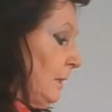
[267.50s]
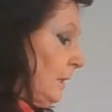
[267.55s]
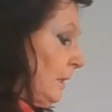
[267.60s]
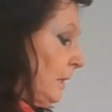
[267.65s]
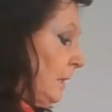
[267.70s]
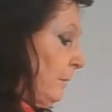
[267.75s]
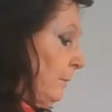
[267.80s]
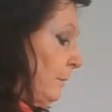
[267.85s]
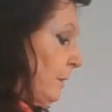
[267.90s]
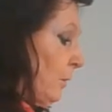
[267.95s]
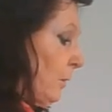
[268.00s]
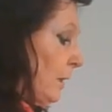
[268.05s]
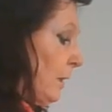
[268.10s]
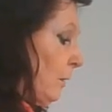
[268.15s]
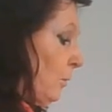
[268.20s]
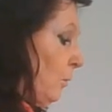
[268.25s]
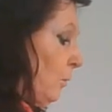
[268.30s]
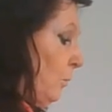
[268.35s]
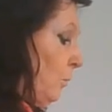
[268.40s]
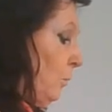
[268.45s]
Keep going
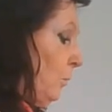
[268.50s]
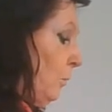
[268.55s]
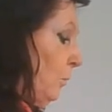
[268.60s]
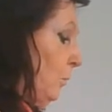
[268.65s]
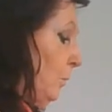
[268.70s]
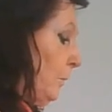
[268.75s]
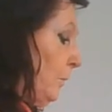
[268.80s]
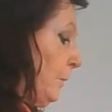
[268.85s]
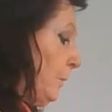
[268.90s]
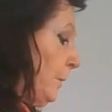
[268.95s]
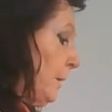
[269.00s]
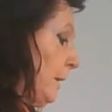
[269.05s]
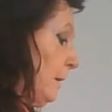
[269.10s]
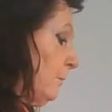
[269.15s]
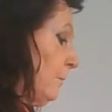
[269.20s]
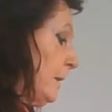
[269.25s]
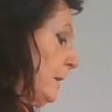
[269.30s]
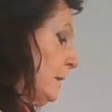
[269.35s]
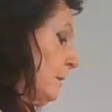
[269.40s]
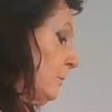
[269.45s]
all the way
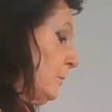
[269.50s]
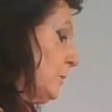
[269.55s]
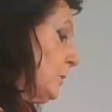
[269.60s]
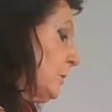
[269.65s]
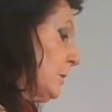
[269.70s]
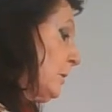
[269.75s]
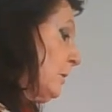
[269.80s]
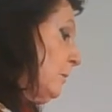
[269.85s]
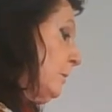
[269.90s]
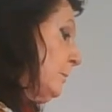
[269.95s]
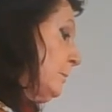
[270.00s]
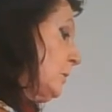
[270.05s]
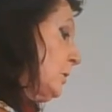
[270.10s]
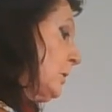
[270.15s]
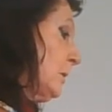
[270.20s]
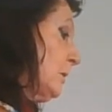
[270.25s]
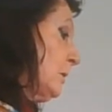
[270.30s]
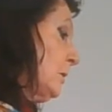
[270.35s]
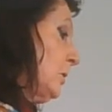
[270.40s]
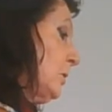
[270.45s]
around. So I'm
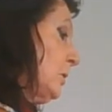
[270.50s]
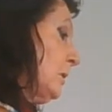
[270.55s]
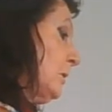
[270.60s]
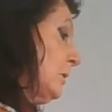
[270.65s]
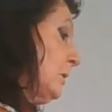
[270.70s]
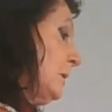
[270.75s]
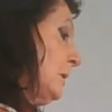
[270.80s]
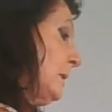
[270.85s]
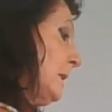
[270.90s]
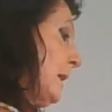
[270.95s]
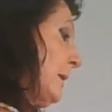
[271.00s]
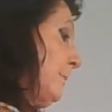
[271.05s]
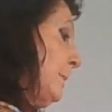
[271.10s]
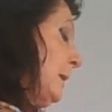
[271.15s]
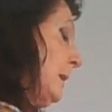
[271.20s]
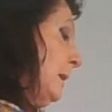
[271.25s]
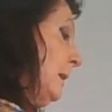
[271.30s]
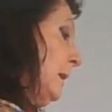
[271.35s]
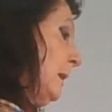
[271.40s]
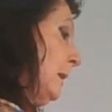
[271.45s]
just
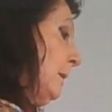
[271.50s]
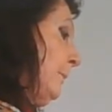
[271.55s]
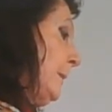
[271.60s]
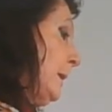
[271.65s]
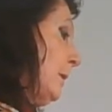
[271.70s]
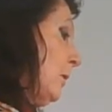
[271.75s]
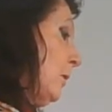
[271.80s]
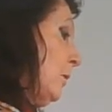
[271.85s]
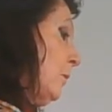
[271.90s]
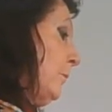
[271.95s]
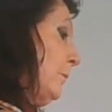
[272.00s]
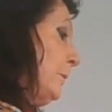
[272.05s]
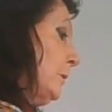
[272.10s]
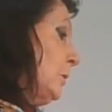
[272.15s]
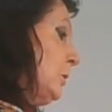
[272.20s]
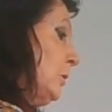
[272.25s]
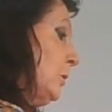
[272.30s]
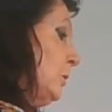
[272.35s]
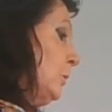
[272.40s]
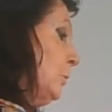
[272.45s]
dabbing a little bit over
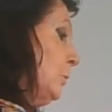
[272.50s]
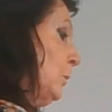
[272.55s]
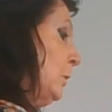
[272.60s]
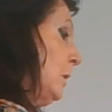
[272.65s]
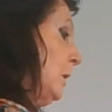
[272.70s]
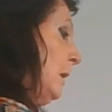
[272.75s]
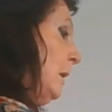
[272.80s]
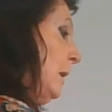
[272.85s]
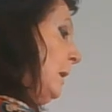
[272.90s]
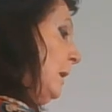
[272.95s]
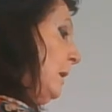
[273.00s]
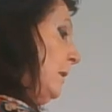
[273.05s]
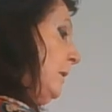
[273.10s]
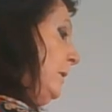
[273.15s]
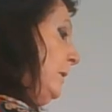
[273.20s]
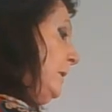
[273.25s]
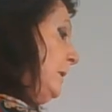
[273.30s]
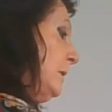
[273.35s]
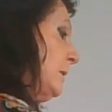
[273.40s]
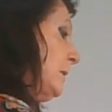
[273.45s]
to
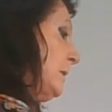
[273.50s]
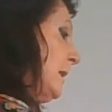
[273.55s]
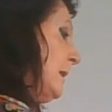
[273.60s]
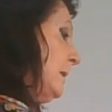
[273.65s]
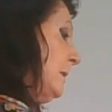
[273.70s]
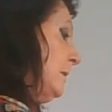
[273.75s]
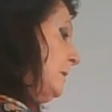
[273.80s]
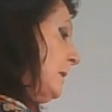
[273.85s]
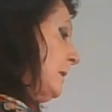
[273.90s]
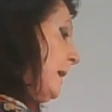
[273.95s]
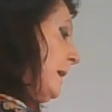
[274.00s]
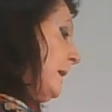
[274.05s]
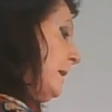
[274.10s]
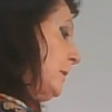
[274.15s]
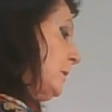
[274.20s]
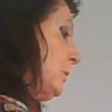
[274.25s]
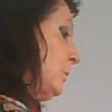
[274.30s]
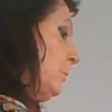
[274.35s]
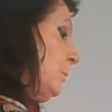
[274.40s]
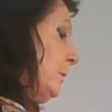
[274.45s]
this end
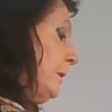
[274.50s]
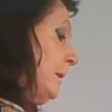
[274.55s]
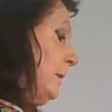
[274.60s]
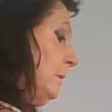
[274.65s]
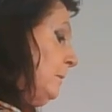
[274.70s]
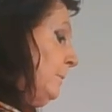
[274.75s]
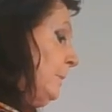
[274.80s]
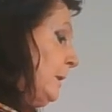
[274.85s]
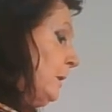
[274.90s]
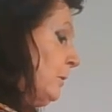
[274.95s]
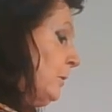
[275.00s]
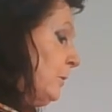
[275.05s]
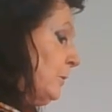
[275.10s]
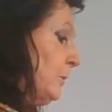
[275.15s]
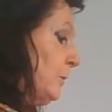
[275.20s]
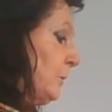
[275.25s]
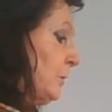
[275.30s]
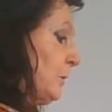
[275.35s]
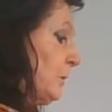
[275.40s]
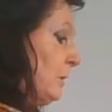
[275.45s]
as well,
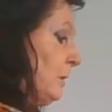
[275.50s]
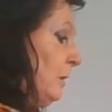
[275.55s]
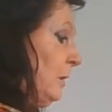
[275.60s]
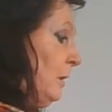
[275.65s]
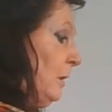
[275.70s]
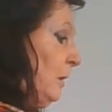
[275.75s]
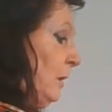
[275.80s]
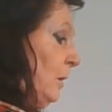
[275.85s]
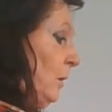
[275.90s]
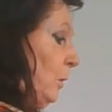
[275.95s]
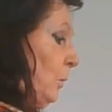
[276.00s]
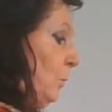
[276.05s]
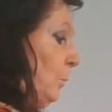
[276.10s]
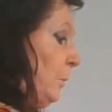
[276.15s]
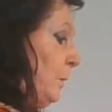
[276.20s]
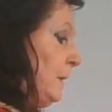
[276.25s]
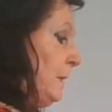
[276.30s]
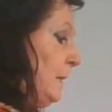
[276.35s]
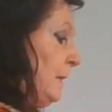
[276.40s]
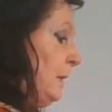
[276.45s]
because
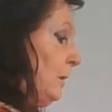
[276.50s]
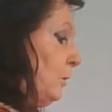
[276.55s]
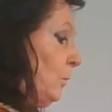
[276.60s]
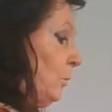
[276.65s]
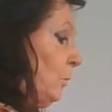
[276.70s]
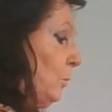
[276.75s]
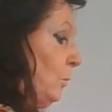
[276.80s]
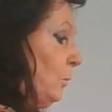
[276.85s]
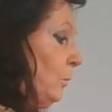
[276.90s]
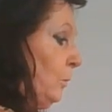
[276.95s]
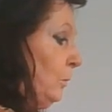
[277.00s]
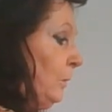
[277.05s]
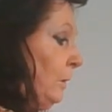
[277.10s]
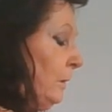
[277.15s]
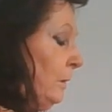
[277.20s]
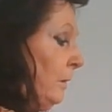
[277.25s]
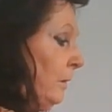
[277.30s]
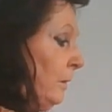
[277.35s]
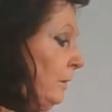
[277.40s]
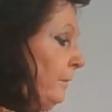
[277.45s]
we need all
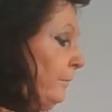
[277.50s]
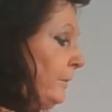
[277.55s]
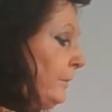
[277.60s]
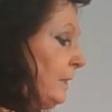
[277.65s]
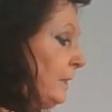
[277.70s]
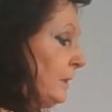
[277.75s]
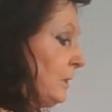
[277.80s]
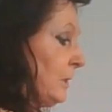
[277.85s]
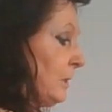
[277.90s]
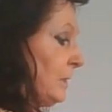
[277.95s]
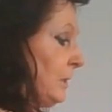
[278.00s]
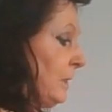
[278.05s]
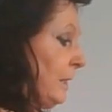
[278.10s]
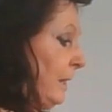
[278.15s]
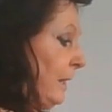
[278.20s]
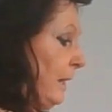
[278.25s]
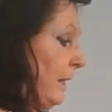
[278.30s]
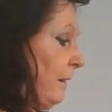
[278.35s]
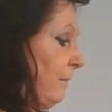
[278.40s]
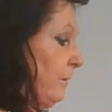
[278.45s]
of this
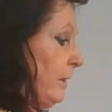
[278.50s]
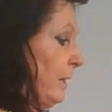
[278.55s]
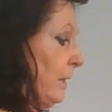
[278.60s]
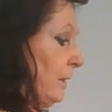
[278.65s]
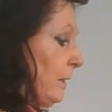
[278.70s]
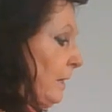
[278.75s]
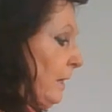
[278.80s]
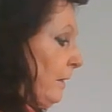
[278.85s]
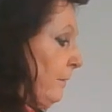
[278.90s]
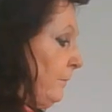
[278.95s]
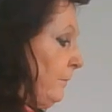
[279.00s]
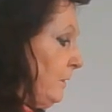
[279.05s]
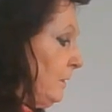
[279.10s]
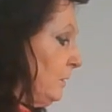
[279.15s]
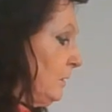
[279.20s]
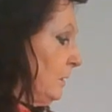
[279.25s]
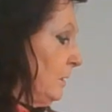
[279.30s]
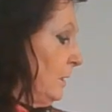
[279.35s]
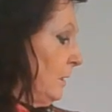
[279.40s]
area covered.